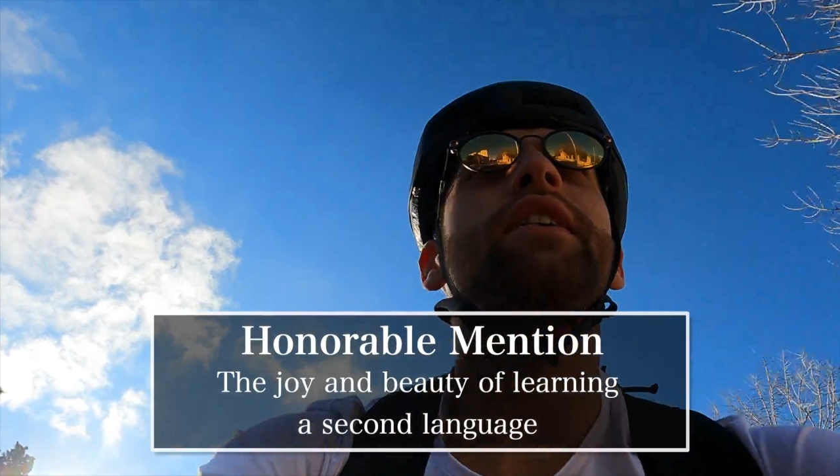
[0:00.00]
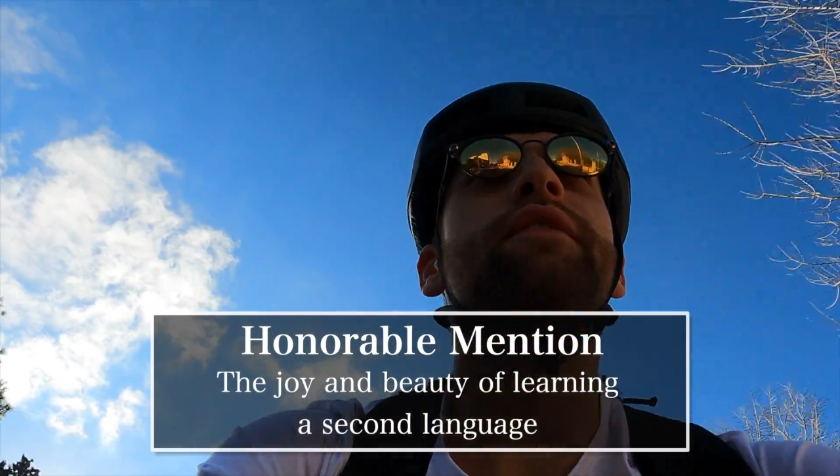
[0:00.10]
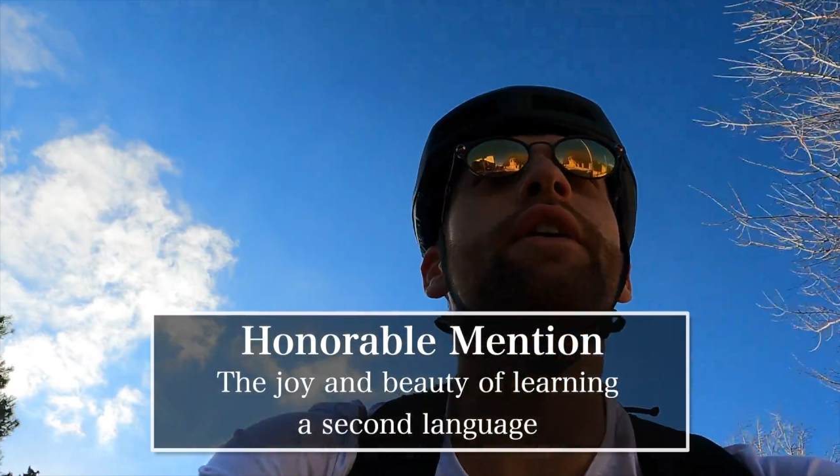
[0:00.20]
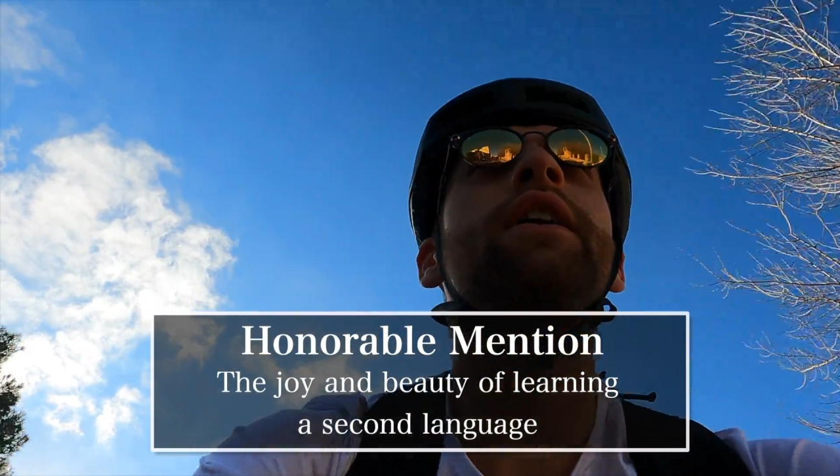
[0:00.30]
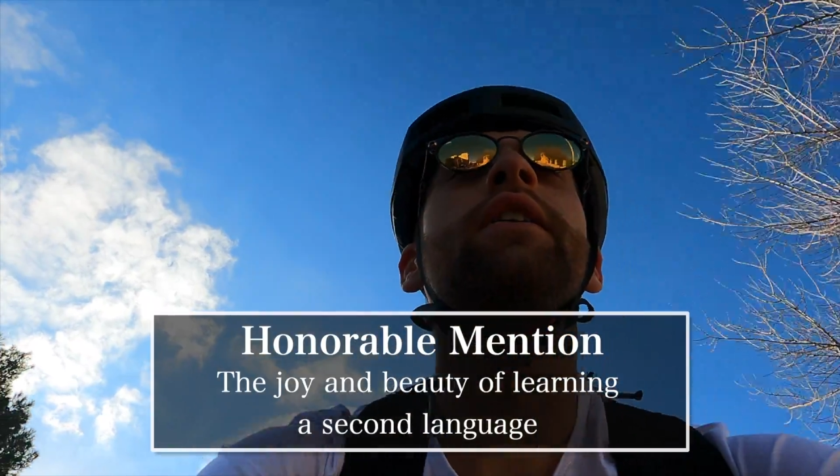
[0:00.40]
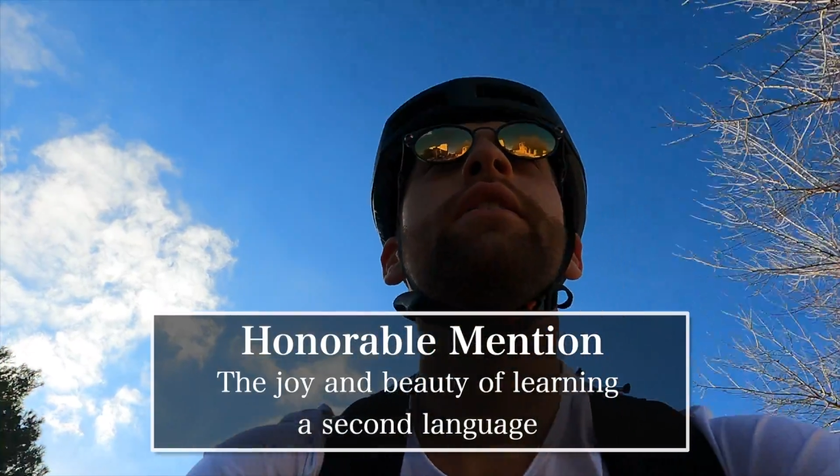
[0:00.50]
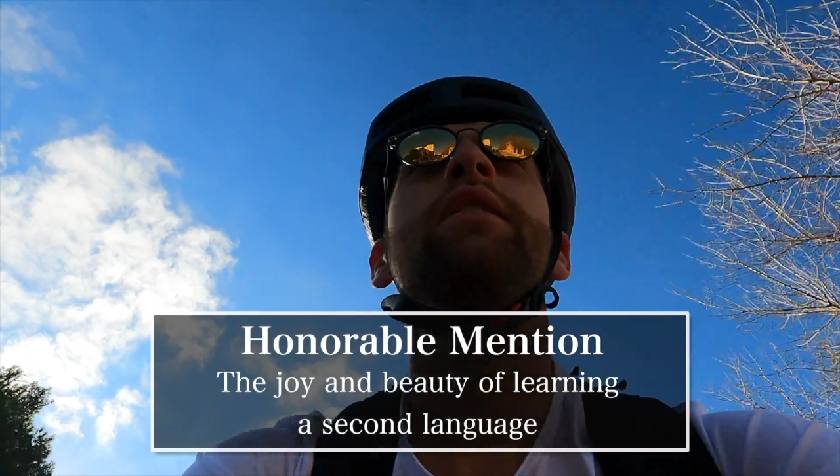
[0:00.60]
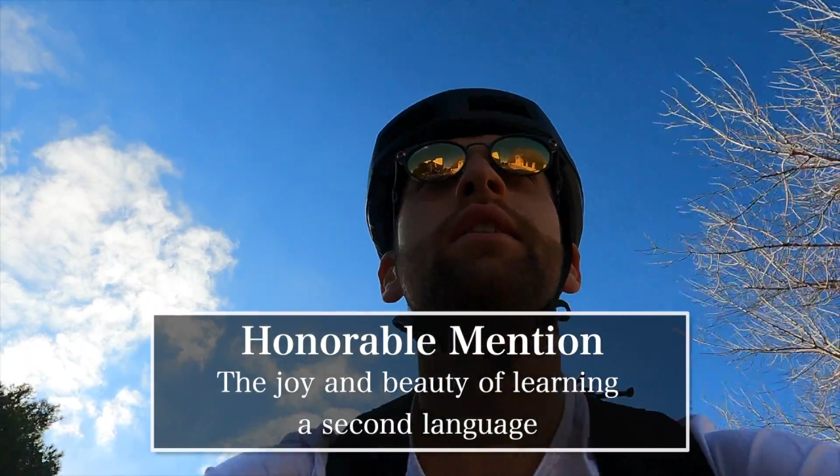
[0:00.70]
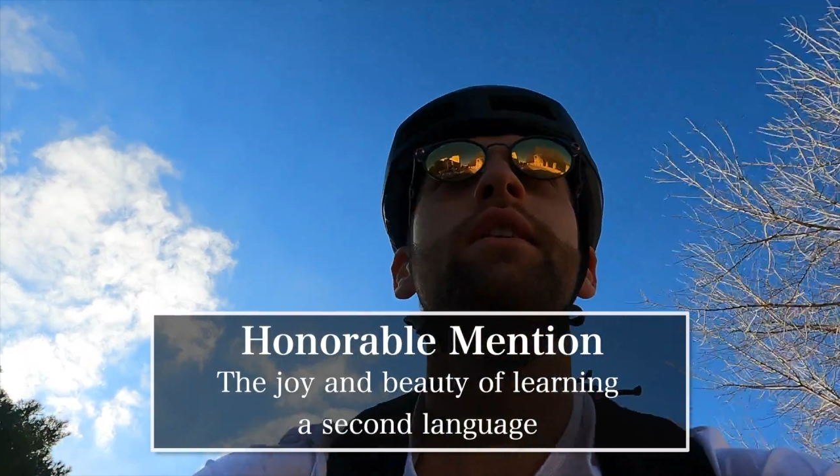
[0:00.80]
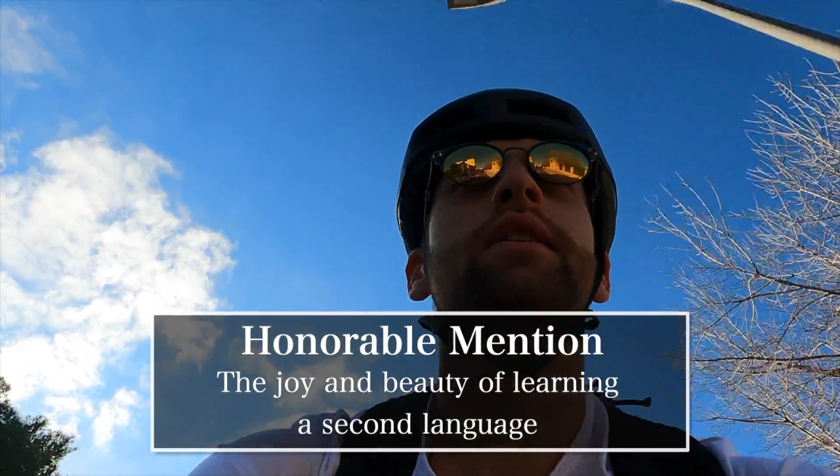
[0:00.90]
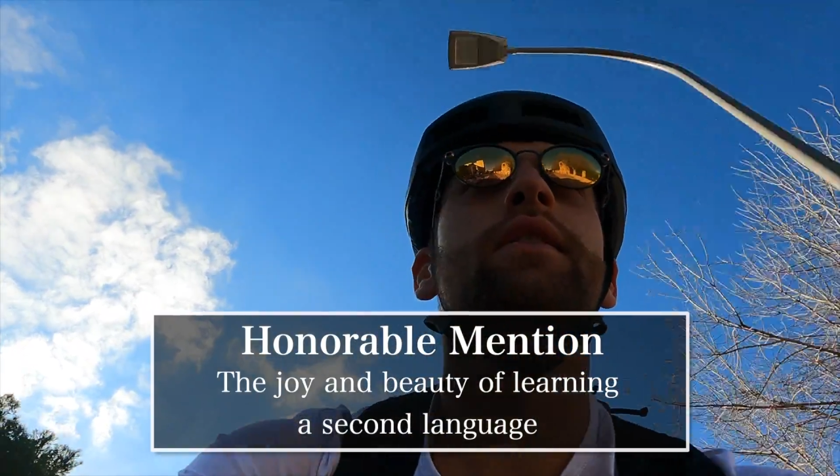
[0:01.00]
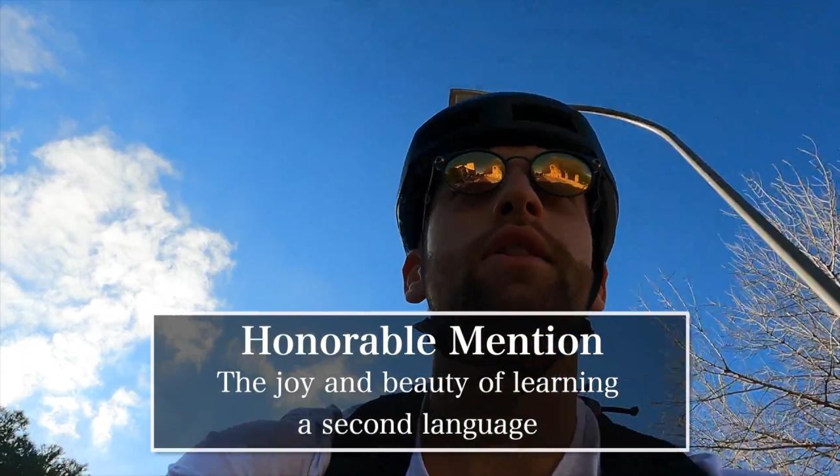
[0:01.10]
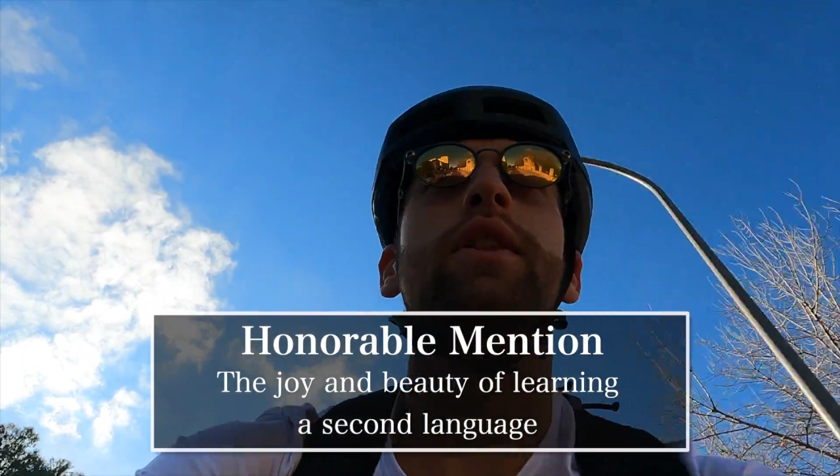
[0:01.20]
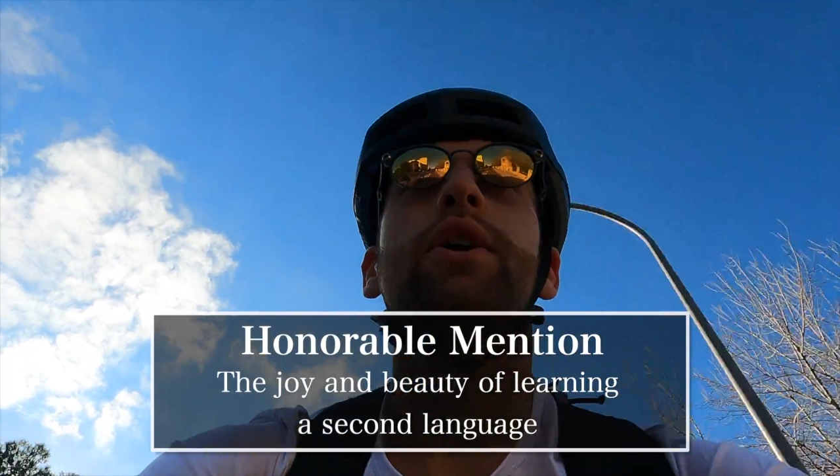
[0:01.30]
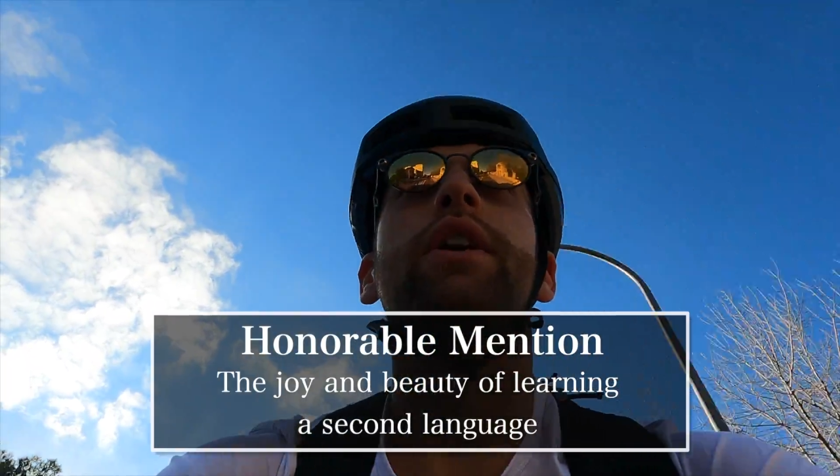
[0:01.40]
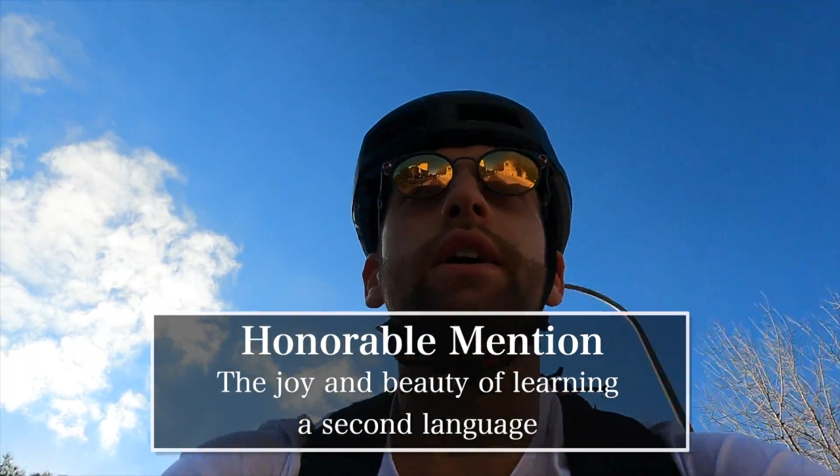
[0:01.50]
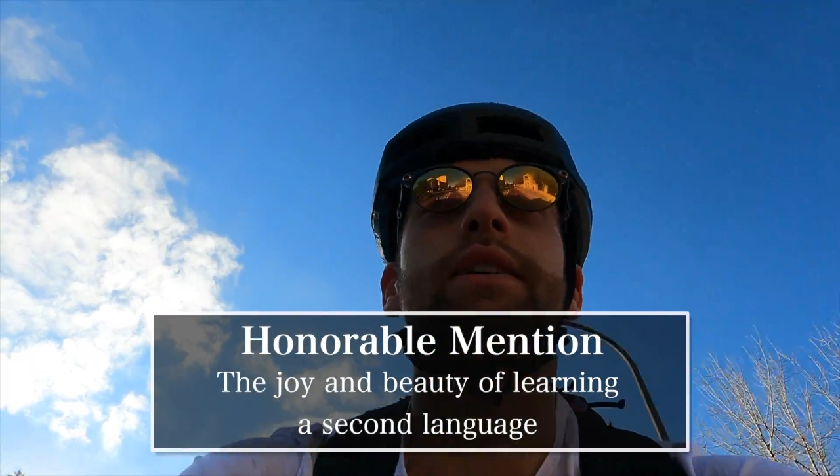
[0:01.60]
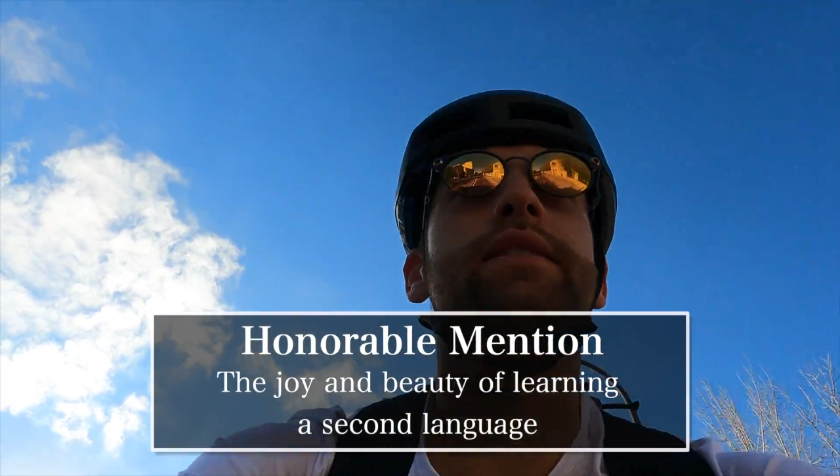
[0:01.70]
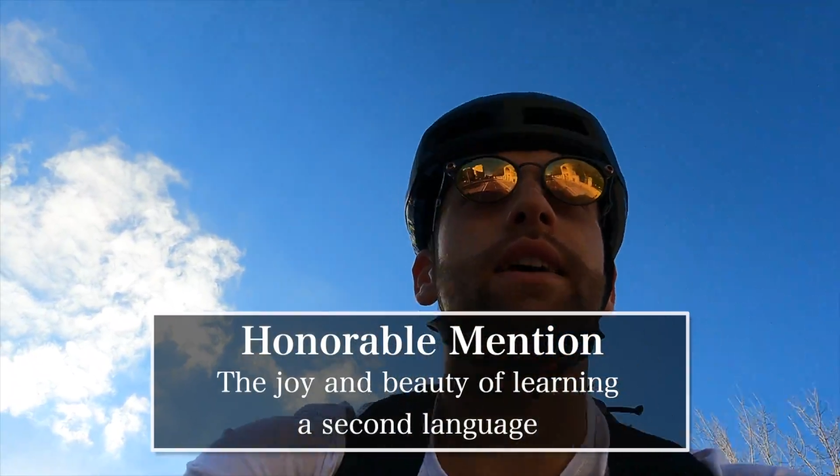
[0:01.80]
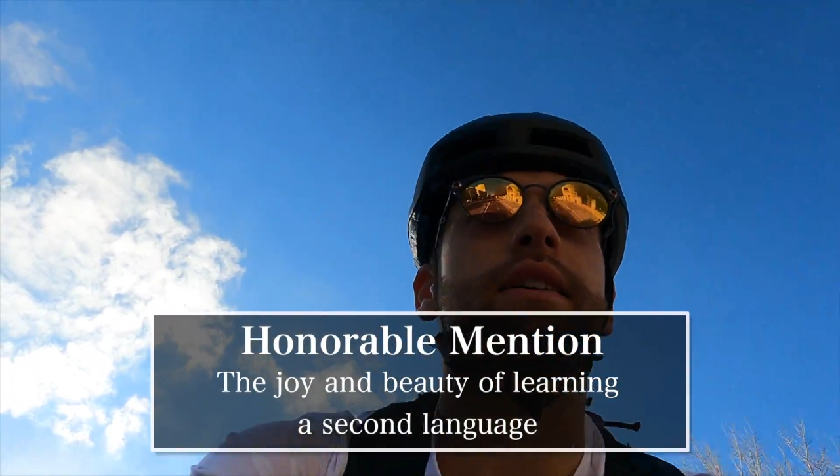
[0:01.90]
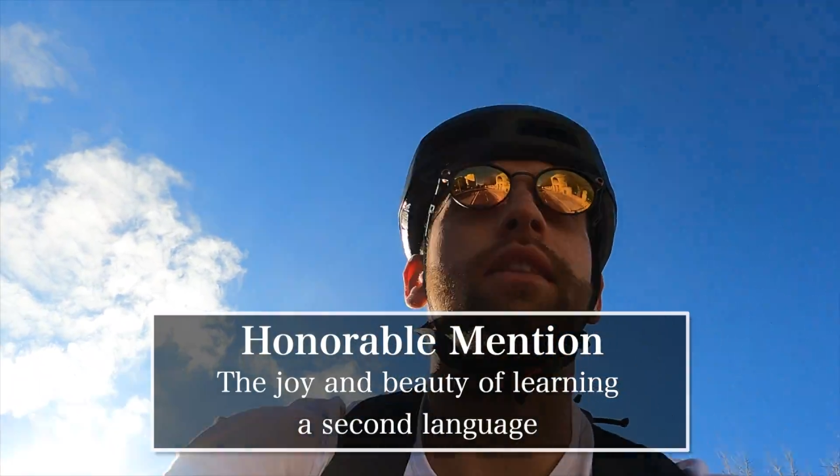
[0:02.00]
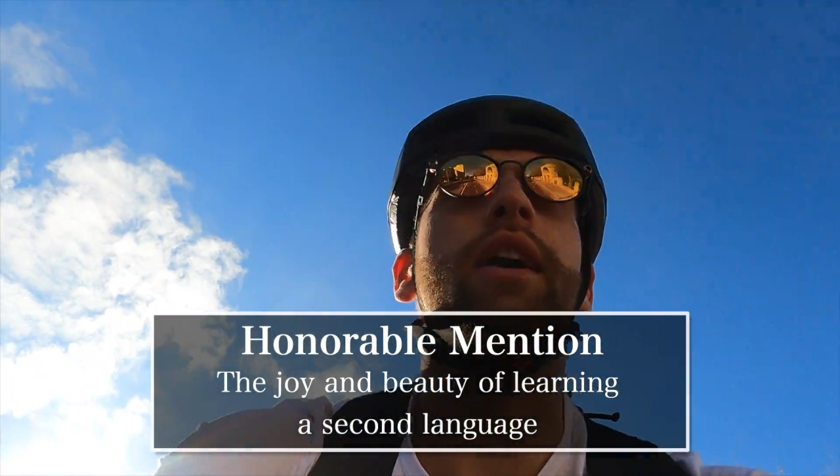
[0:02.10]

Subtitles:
of learning a second